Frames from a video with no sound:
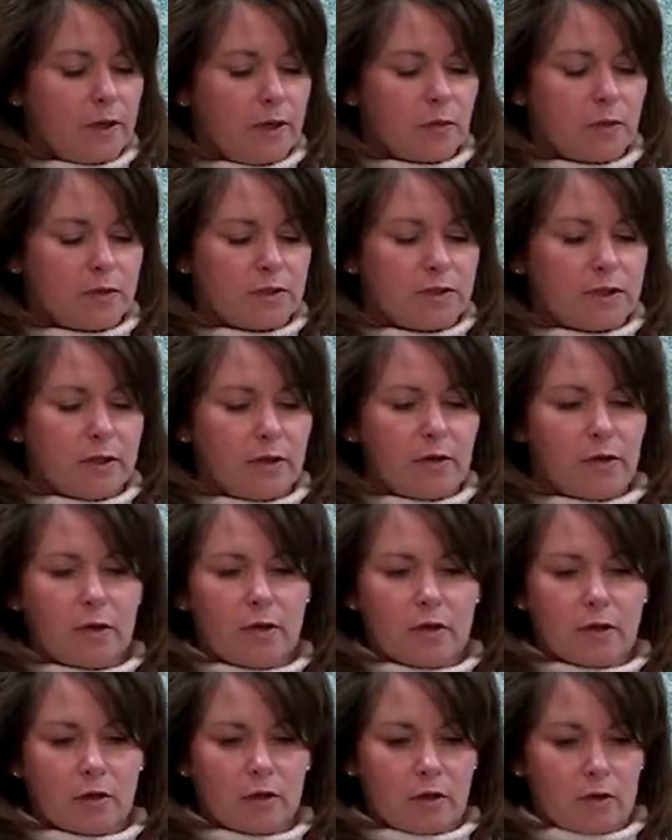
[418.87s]
More than
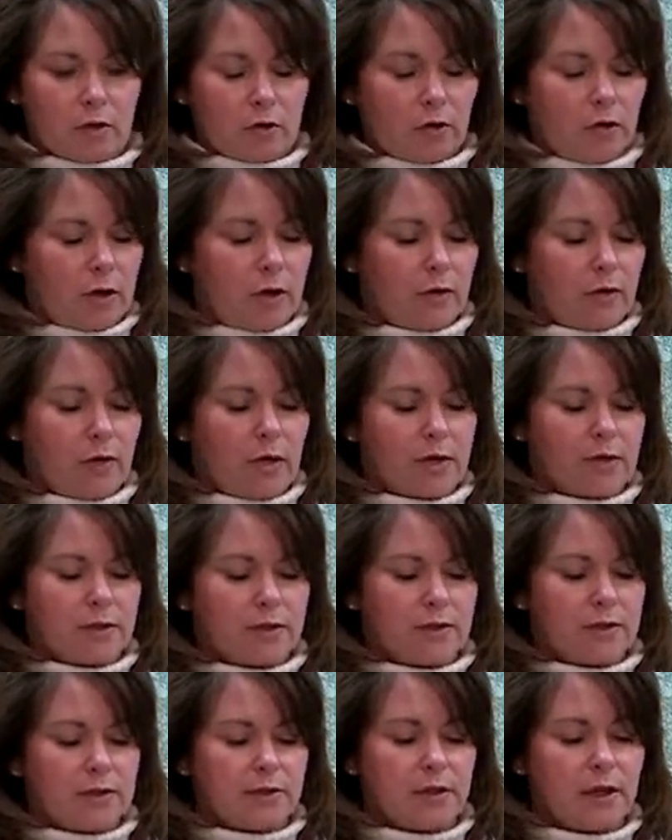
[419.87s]
half of Edgecombe
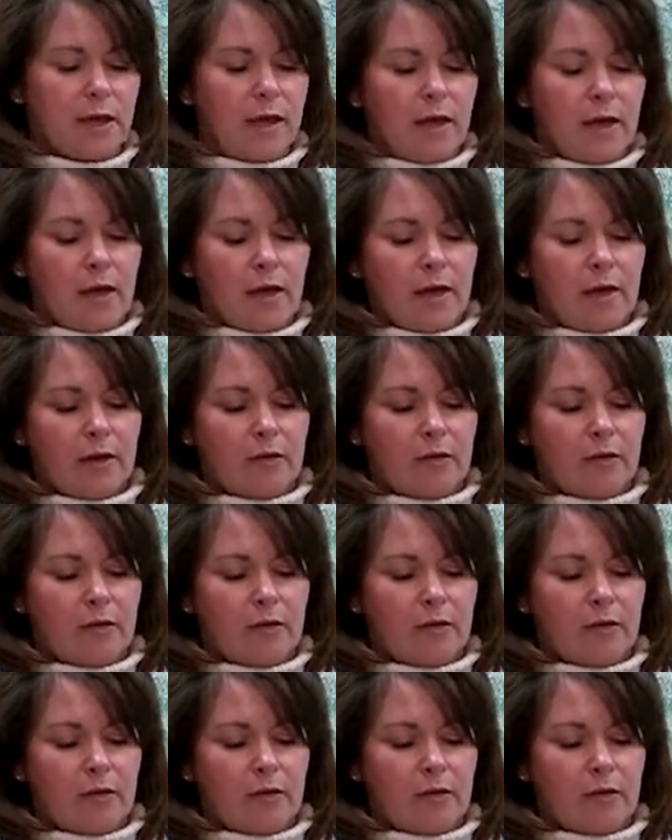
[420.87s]
faculty members hold